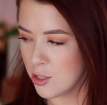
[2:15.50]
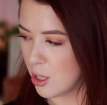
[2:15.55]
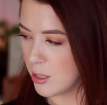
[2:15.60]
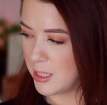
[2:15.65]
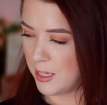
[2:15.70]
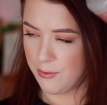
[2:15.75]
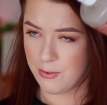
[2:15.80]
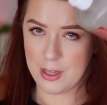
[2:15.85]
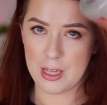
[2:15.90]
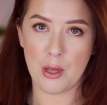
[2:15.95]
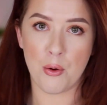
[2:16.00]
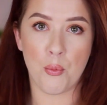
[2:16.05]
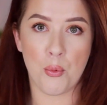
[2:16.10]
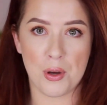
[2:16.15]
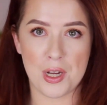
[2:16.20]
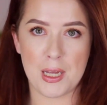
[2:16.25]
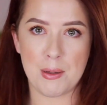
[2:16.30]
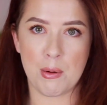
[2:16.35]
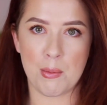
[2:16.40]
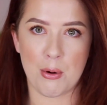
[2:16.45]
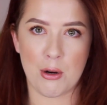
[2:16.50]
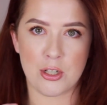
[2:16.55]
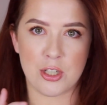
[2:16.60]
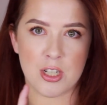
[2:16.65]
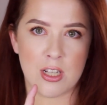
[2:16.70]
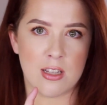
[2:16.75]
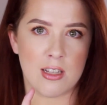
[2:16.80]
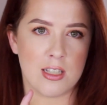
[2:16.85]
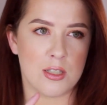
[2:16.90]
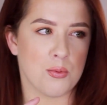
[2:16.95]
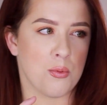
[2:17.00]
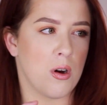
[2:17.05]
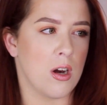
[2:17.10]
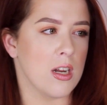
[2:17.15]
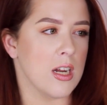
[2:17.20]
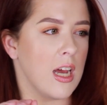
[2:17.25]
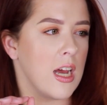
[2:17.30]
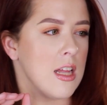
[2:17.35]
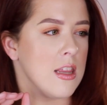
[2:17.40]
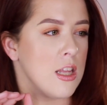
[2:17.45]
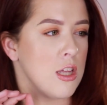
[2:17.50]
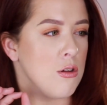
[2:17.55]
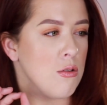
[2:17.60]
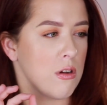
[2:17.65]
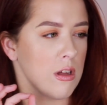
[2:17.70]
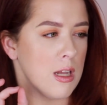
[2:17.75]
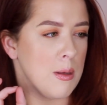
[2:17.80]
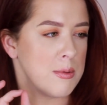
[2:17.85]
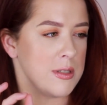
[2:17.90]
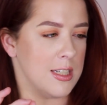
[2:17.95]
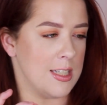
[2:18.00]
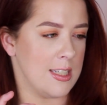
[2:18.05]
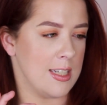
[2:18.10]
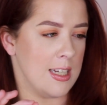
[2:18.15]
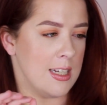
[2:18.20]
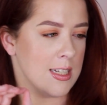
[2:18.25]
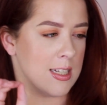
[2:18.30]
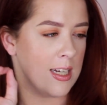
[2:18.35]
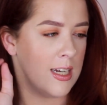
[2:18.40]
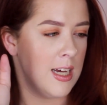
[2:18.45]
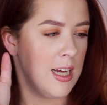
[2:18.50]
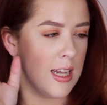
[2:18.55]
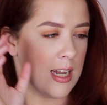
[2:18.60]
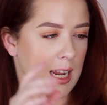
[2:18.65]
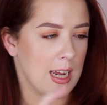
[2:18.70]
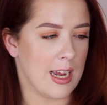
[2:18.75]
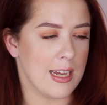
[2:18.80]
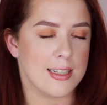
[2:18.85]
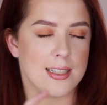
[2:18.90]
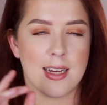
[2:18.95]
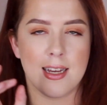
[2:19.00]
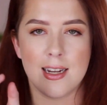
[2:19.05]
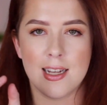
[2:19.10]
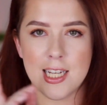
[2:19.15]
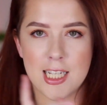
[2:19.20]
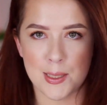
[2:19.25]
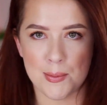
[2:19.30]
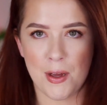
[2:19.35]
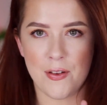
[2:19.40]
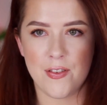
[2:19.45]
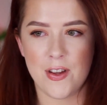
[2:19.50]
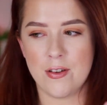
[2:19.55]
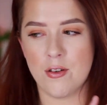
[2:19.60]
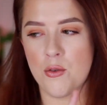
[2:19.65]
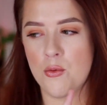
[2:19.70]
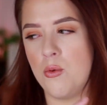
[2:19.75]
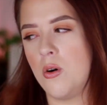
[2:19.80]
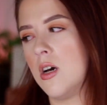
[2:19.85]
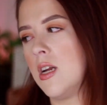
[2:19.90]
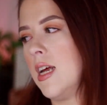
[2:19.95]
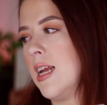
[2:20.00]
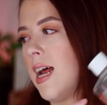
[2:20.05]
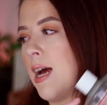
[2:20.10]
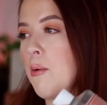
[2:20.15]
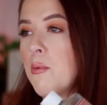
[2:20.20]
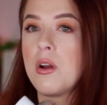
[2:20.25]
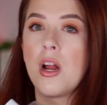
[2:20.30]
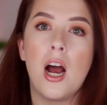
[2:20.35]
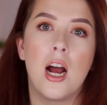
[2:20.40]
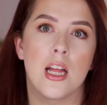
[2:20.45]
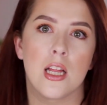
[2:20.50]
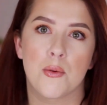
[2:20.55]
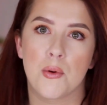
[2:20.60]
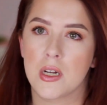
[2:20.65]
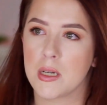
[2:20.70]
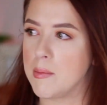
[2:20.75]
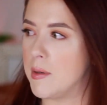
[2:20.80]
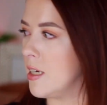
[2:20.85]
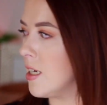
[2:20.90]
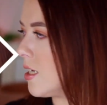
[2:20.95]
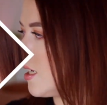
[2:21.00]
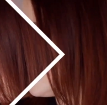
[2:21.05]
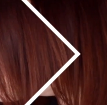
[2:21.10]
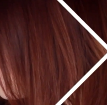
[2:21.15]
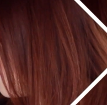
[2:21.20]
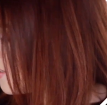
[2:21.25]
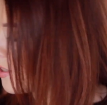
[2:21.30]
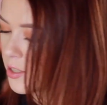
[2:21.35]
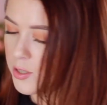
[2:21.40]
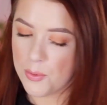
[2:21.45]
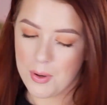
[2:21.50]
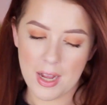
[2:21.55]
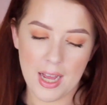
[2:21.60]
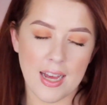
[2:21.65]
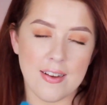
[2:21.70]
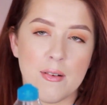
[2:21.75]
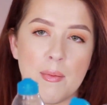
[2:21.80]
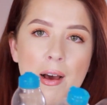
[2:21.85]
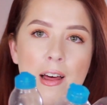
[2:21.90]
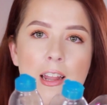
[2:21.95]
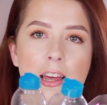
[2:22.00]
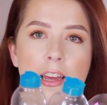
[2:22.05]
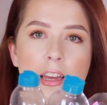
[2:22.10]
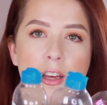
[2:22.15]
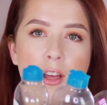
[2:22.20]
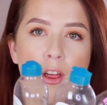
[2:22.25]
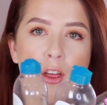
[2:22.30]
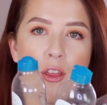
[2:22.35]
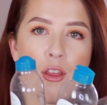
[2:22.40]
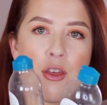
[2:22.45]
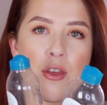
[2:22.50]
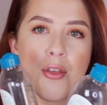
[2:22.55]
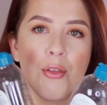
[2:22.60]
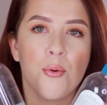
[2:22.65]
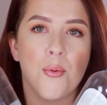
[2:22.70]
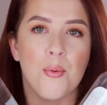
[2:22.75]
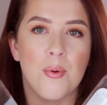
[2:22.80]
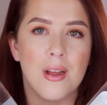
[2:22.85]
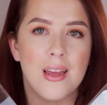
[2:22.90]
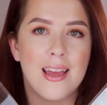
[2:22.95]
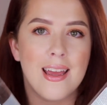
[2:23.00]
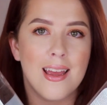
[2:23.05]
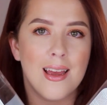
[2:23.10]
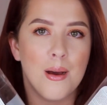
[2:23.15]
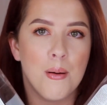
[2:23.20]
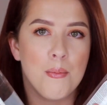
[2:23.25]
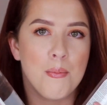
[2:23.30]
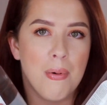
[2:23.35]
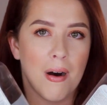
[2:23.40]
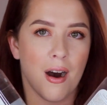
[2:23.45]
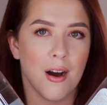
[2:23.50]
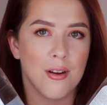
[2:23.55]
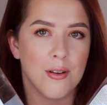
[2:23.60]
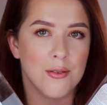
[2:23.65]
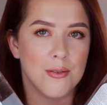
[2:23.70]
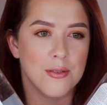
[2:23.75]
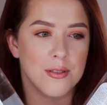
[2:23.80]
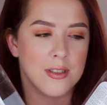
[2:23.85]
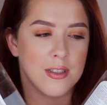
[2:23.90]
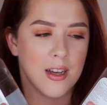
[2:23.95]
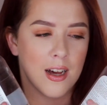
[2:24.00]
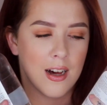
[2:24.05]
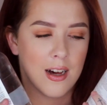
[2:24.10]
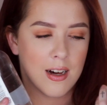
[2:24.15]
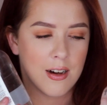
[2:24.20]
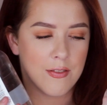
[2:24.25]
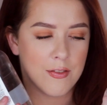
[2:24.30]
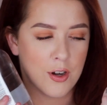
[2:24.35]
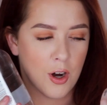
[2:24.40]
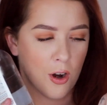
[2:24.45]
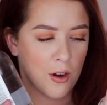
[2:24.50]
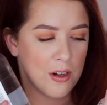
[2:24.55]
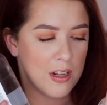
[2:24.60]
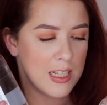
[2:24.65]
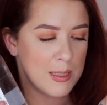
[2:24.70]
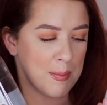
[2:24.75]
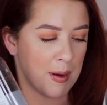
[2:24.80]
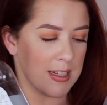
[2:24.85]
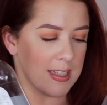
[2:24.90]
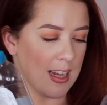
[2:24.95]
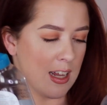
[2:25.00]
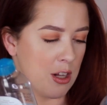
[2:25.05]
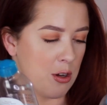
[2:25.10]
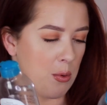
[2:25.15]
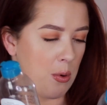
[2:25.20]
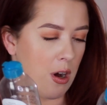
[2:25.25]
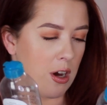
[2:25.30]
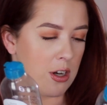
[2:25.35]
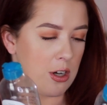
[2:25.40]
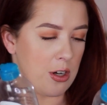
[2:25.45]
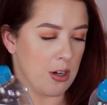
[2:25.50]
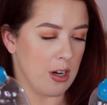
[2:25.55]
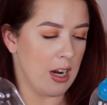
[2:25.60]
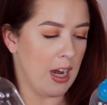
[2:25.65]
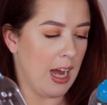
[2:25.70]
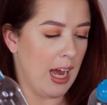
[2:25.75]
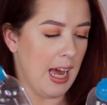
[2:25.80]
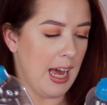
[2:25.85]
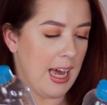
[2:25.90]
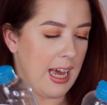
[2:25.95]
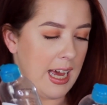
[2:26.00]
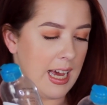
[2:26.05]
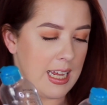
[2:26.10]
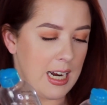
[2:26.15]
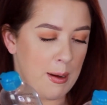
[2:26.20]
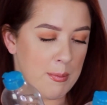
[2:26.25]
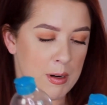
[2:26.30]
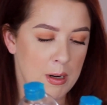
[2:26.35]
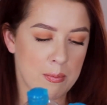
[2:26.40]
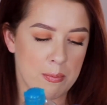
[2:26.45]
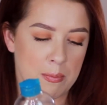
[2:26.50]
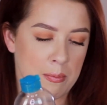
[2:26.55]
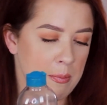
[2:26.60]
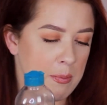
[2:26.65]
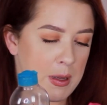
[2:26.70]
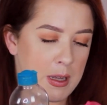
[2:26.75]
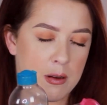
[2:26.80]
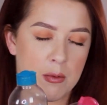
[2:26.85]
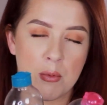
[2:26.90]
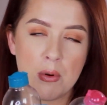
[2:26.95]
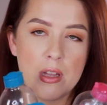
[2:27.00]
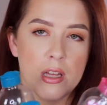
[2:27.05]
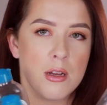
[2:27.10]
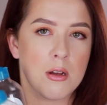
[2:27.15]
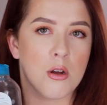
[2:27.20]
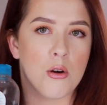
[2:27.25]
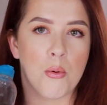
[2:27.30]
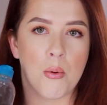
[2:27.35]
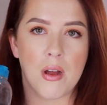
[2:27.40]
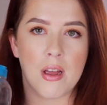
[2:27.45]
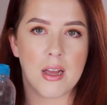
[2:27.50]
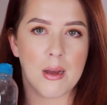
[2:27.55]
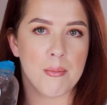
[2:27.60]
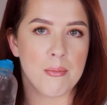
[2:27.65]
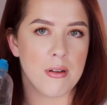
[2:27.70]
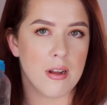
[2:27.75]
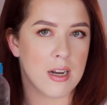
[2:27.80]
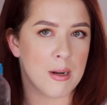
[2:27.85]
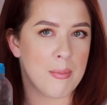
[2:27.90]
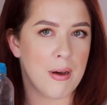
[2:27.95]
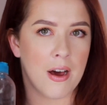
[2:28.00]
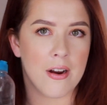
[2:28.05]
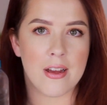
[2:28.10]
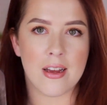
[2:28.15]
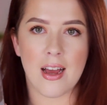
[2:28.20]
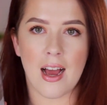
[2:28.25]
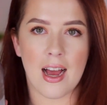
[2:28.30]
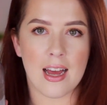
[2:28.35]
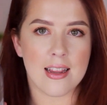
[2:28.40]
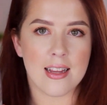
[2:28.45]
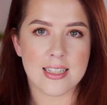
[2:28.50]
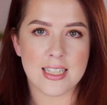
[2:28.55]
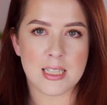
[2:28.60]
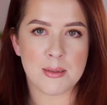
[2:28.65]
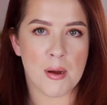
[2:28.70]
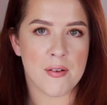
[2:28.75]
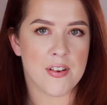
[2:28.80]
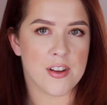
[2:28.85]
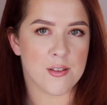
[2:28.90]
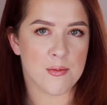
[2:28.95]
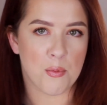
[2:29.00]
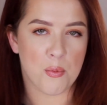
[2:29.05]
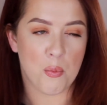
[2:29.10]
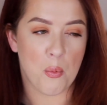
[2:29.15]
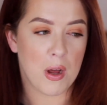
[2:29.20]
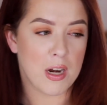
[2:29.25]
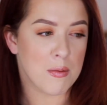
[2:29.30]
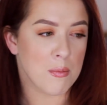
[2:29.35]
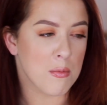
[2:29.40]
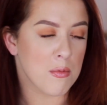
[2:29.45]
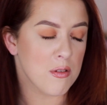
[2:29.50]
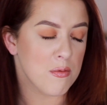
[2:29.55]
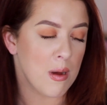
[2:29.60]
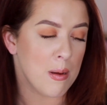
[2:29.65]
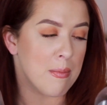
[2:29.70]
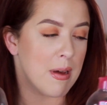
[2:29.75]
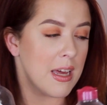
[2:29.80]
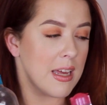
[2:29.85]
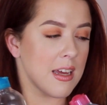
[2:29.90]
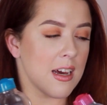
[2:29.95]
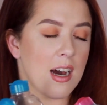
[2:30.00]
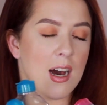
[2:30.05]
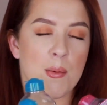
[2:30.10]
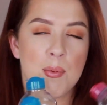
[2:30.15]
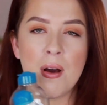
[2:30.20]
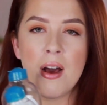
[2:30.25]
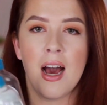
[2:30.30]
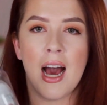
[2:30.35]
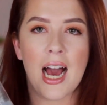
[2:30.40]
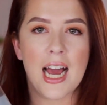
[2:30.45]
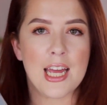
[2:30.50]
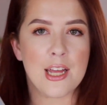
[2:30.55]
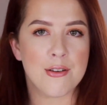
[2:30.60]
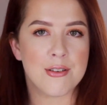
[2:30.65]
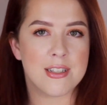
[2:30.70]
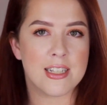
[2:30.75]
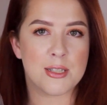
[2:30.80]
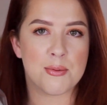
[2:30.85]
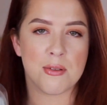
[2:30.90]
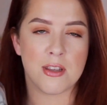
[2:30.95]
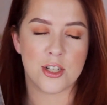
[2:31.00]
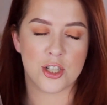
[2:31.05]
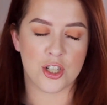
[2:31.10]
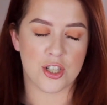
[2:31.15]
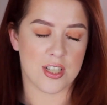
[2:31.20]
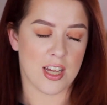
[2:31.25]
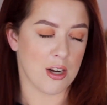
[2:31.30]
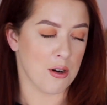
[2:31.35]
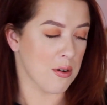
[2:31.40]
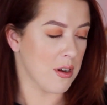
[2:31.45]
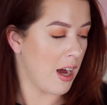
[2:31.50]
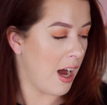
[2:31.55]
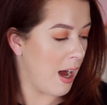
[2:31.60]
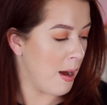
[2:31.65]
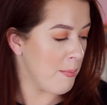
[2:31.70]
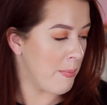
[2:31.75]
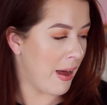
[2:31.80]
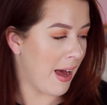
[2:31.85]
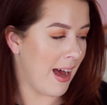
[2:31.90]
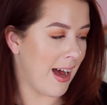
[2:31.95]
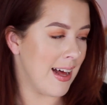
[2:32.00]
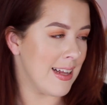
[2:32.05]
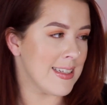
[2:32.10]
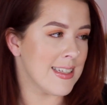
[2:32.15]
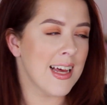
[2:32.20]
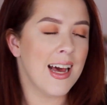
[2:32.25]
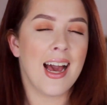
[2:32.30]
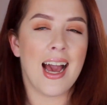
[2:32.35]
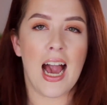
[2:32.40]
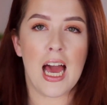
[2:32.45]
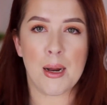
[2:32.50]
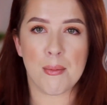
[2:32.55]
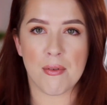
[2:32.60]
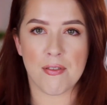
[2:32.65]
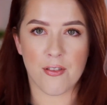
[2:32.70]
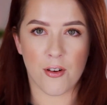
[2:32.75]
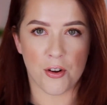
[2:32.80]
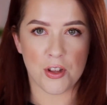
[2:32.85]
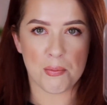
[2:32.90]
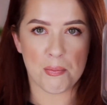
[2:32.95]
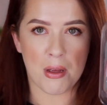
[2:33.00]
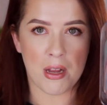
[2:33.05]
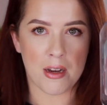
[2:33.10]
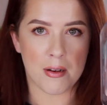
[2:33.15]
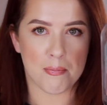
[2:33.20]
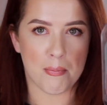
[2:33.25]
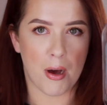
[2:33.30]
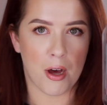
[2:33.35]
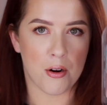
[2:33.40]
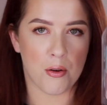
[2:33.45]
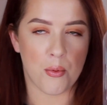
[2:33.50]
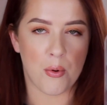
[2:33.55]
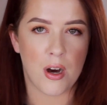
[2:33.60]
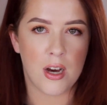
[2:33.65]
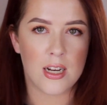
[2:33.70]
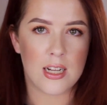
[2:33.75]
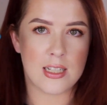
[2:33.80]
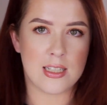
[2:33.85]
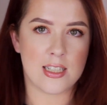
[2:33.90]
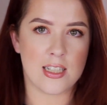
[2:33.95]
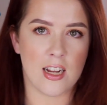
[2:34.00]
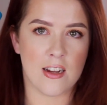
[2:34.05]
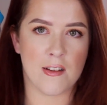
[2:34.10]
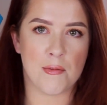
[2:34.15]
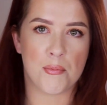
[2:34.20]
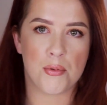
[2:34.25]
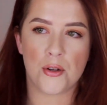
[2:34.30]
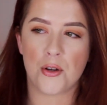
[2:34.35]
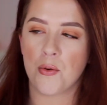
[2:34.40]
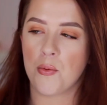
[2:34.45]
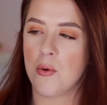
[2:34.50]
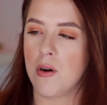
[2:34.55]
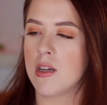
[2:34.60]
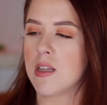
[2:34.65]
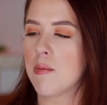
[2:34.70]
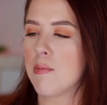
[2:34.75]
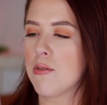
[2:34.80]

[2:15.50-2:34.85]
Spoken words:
So I definitely will keep repurchasing this one, and the eucalyptus scent, like I said, is my favorite one, and I would highly recommend it. So I have about like 3 bottles of Garnier's micellar water, and I'm gonna be really quick and blunt about it. This is my favorite way to remove my makeup. I use this with the Shiseido cotton pads, and I prefer the pink bottle one instead of the blue one.